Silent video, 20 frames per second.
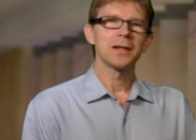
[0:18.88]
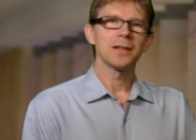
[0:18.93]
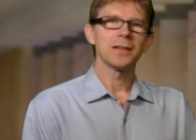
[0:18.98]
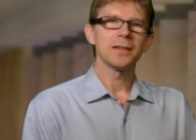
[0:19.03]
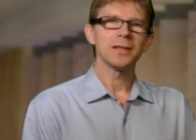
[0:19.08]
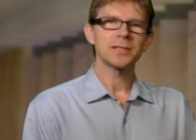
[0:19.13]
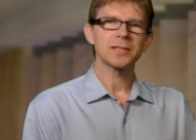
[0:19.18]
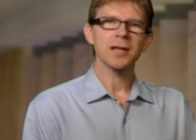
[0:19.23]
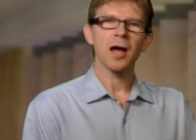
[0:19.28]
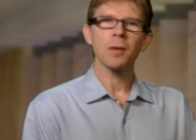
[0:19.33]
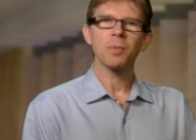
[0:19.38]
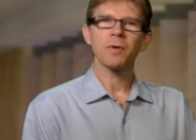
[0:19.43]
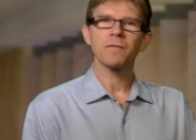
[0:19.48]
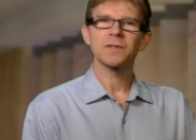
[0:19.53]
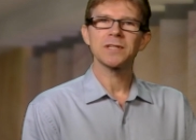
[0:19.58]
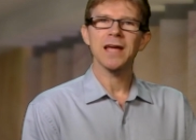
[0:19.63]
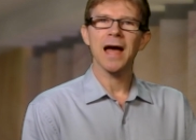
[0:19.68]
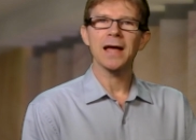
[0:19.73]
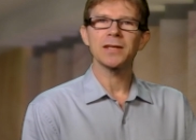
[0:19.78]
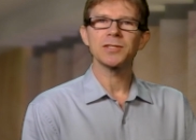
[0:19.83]
This type of
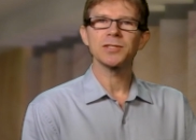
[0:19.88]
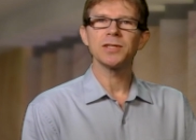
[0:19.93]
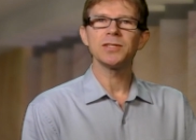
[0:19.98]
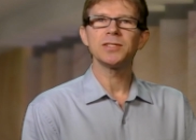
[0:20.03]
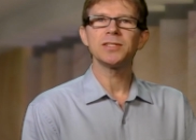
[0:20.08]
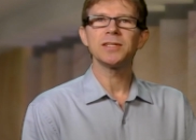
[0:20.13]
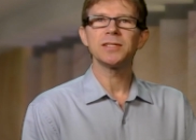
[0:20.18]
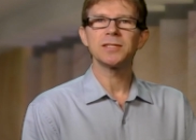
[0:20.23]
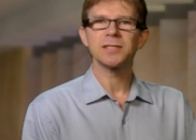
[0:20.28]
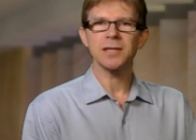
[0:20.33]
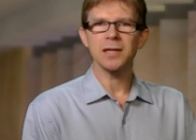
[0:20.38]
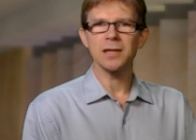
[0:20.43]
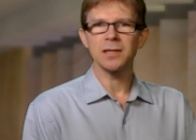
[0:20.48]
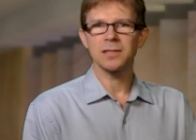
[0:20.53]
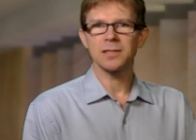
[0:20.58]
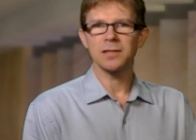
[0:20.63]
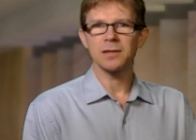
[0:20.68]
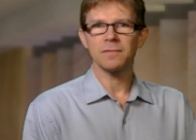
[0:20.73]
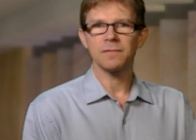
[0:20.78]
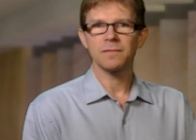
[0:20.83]
task is
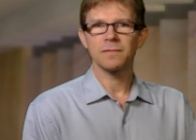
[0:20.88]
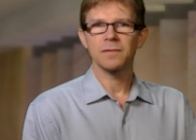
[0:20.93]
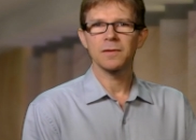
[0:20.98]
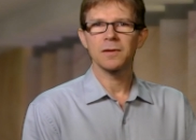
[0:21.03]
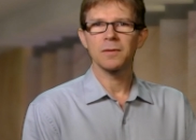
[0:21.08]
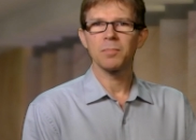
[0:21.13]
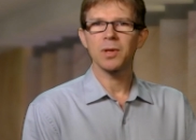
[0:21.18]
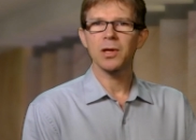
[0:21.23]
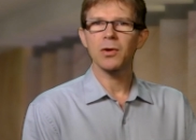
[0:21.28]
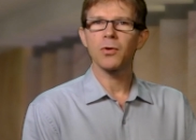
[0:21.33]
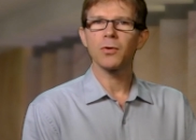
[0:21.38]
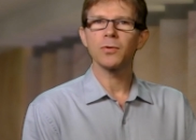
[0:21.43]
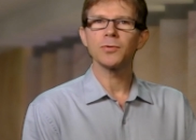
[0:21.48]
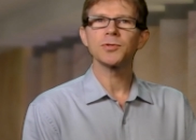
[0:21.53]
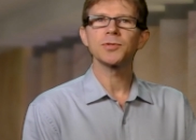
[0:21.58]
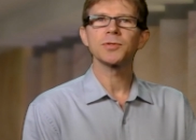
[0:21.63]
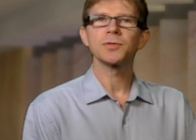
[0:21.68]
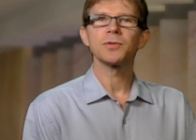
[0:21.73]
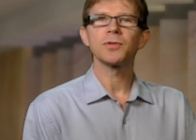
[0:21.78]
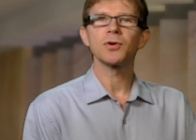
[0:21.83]
distinctive
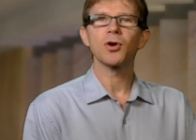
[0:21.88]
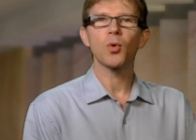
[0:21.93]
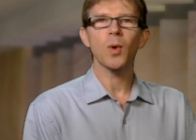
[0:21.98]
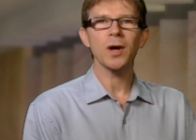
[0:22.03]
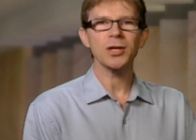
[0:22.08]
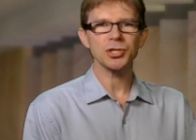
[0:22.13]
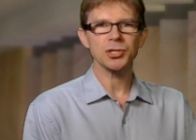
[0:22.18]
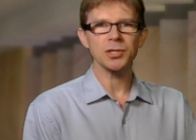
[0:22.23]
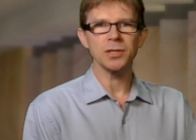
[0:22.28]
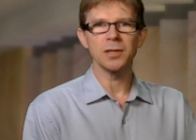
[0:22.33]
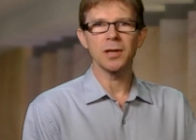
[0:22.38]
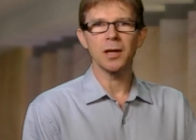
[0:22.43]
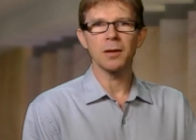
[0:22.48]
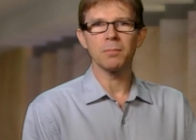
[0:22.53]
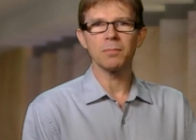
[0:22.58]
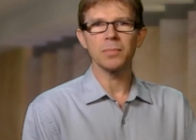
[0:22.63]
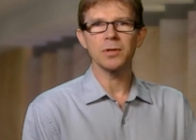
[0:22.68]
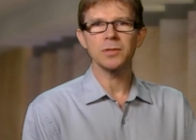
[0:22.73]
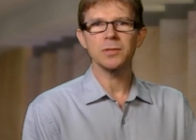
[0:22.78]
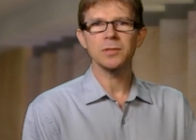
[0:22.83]
because the question
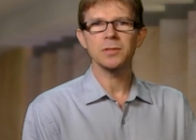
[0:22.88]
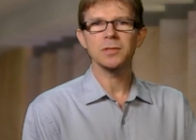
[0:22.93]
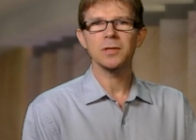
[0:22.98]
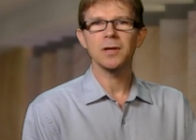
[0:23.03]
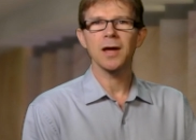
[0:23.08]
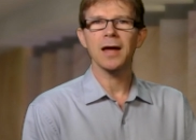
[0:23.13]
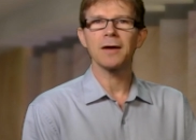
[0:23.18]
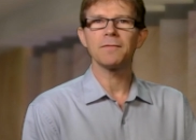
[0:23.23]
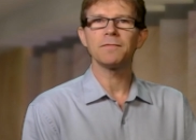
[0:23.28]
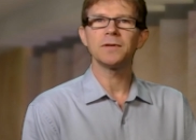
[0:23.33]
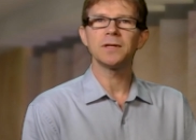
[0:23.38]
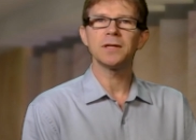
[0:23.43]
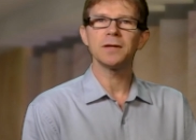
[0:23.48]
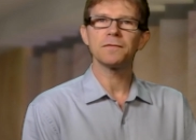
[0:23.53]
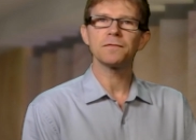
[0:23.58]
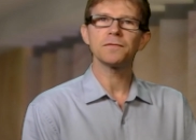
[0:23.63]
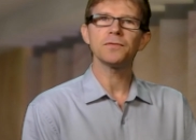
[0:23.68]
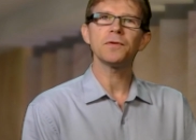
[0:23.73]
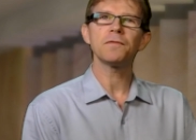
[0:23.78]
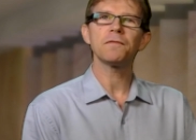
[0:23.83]
numbers have
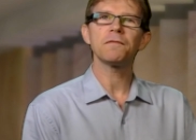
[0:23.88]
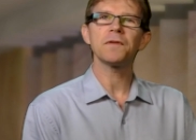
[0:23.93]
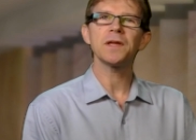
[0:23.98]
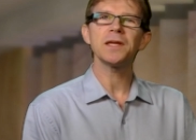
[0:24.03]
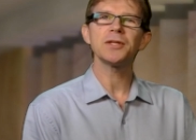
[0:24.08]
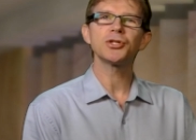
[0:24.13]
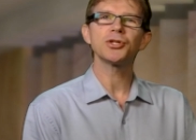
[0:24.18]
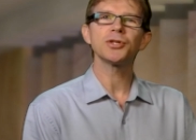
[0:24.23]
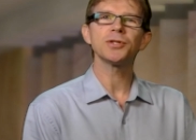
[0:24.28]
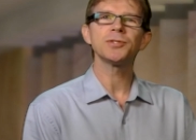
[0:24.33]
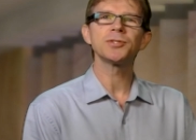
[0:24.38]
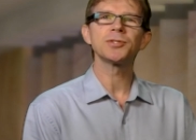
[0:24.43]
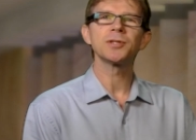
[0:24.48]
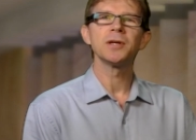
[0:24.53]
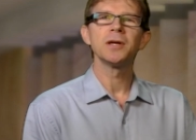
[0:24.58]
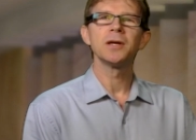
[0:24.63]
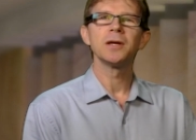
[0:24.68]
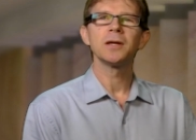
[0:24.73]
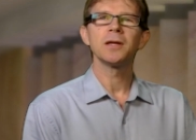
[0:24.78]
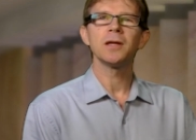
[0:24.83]
different features
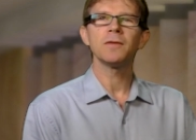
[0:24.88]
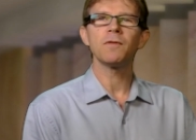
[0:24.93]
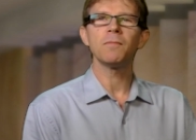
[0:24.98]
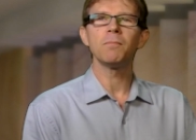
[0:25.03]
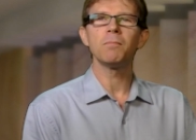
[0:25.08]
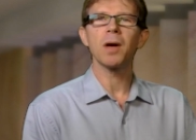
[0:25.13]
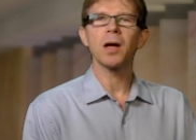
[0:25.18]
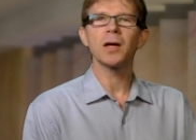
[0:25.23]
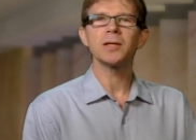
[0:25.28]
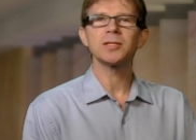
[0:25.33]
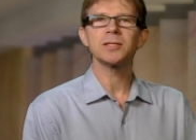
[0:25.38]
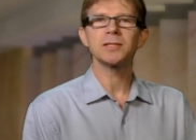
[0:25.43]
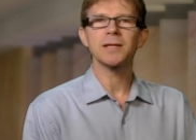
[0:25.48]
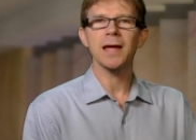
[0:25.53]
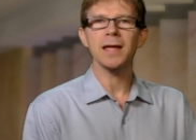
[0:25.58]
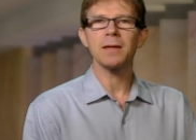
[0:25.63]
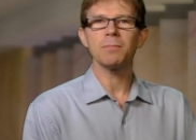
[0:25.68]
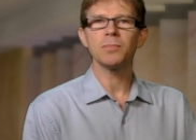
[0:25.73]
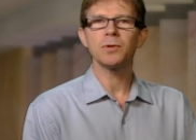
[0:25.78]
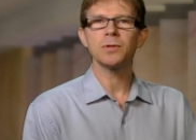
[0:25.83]
given by
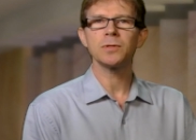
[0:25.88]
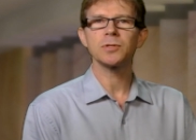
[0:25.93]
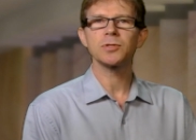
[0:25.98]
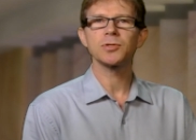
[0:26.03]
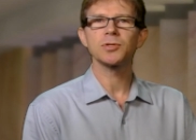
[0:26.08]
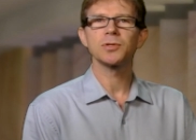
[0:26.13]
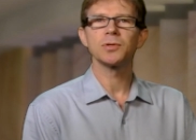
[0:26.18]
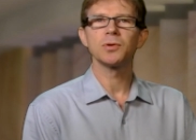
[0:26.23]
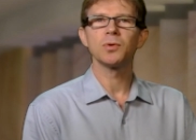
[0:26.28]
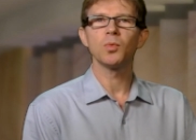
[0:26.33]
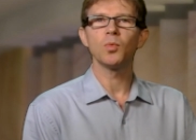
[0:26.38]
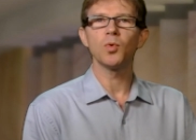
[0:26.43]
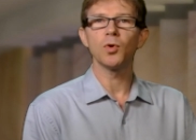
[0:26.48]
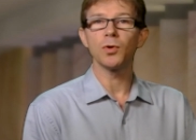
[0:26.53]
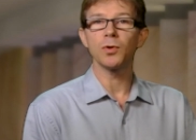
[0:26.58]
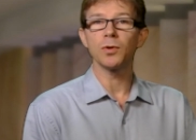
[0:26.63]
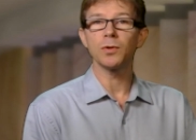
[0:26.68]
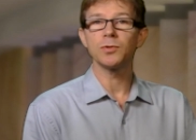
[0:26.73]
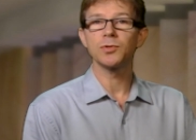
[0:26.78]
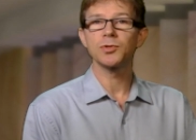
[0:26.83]
statements,
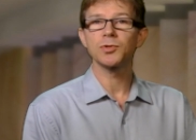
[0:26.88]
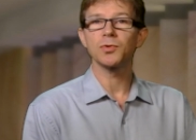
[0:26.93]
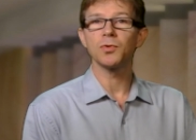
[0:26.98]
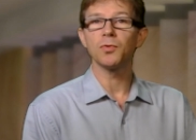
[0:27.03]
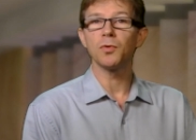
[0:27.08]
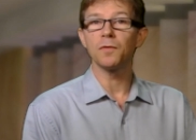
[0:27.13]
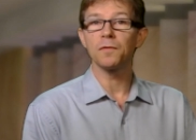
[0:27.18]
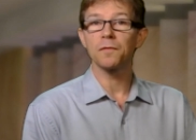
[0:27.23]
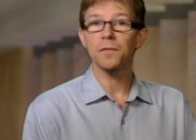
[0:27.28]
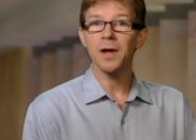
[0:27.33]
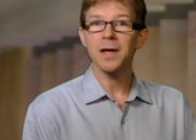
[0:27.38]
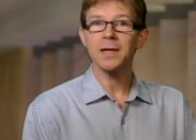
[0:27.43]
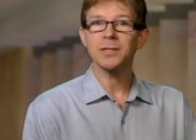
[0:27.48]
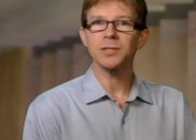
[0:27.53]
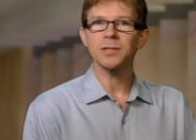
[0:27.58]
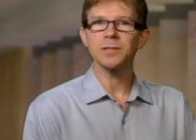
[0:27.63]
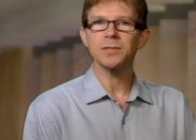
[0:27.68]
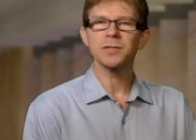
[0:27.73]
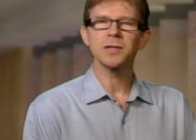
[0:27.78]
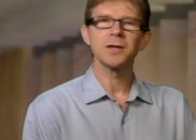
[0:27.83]
words or
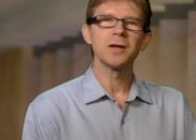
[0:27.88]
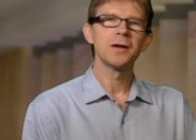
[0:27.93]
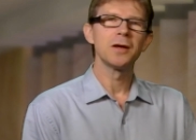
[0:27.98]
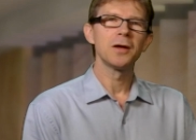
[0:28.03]
phrases